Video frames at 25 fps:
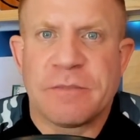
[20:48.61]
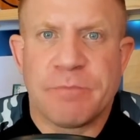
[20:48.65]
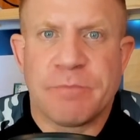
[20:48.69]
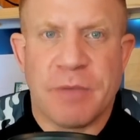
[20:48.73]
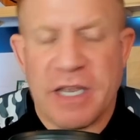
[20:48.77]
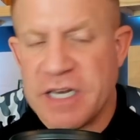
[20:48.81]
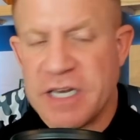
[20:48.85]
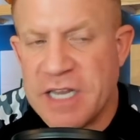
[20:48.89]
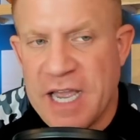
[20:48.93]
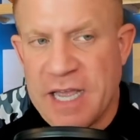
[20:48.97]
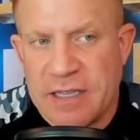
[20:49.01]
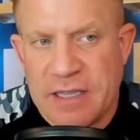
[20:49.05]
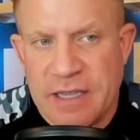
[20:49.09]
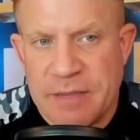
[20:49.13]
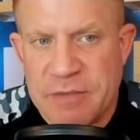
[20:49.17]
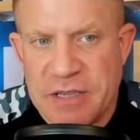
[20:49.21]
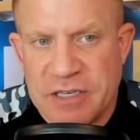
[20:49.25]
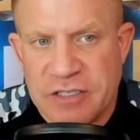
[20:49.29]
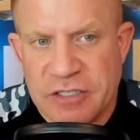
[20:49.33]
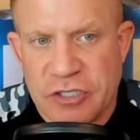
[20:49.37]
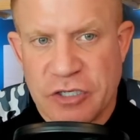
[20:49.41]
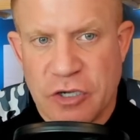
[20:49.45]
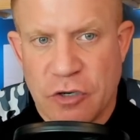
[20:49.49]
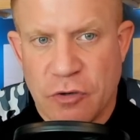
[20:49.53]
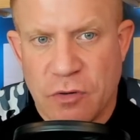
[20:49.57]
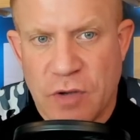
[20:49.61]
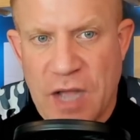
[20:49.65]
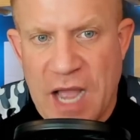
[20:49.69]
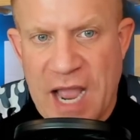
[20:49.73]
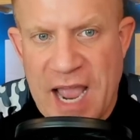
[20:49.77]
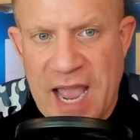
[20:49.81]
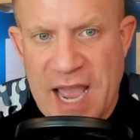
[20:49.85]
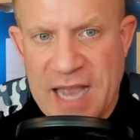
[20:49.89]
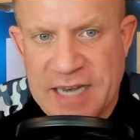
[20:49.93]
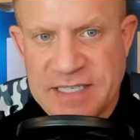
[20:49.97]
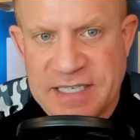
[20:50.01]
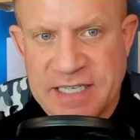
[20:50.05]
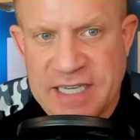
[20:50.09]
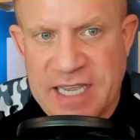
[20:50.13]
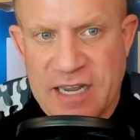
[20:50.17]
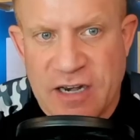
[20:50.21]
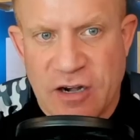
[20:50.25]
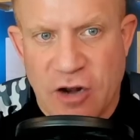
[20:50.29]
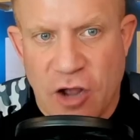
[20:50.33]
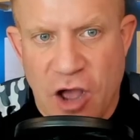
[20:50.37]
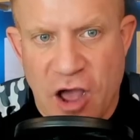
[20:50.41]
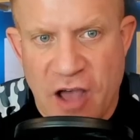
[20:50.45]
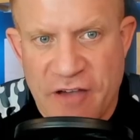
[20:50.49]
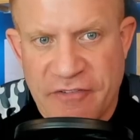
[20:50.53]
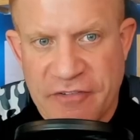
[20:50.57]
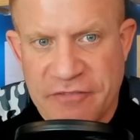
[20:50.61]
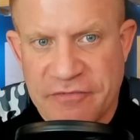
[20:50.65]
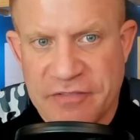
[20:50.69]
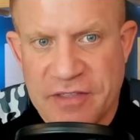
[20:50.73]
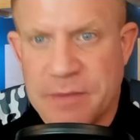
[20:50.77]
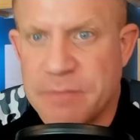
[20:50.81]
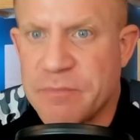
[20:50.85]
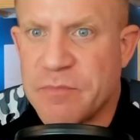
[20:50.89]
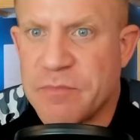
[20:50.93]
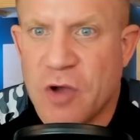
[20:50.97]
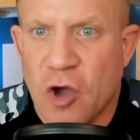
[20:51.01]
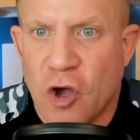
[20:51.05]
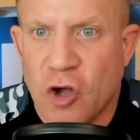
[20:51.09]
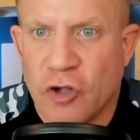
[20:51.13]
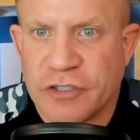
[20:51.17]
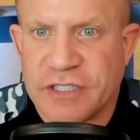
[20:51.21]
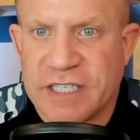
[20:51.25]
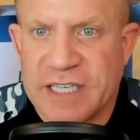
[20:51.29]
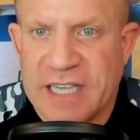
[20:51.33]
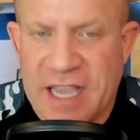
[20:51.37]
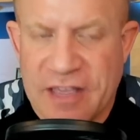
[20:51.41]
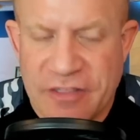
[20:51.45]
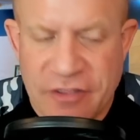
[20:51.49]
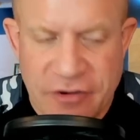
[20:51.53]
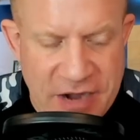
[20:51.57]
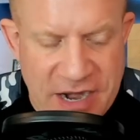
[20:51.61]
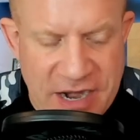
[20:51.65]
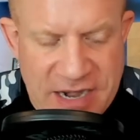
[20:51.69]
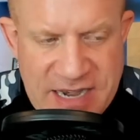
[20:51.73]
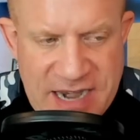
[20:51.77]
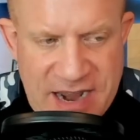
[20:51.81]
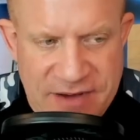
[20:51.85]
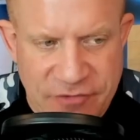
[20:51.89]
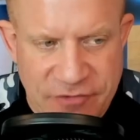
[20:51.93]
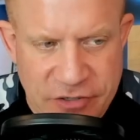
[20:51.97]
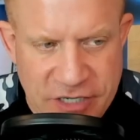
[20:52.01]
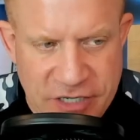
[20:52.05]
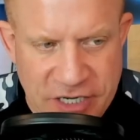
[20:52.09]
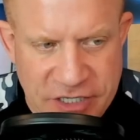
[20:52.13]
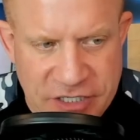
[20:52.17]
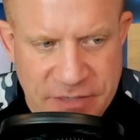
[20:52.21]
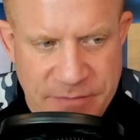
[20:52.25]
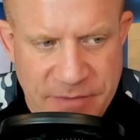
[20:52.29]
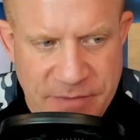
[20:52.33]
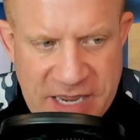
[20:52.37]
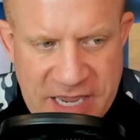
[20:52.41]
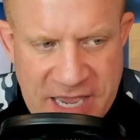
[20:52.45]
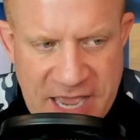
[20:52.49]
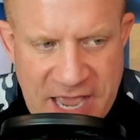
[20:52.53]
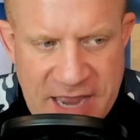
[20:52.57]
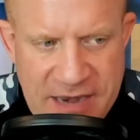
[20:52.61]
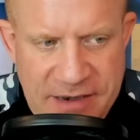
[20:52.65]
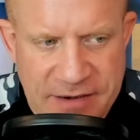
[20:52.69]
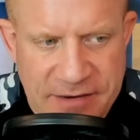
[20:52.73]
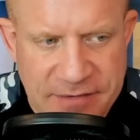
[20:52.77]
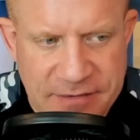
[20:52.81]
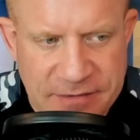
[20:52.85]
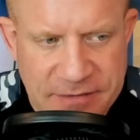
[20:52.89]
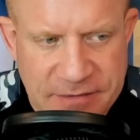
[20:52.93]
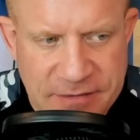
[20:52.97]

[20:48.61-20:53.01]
But yeah, I mean, so I had to get off of them altogether and never touch them again.